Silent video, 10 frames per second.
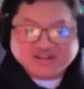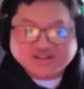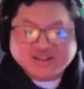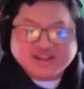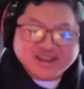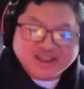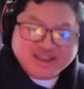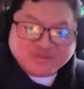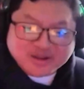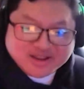Okay.
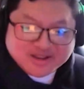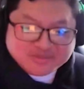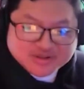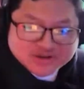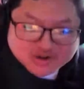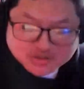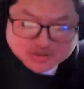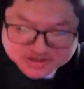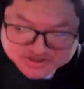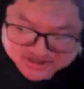Hey, my name's
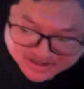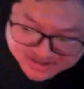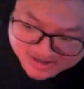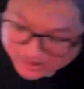Christian Lee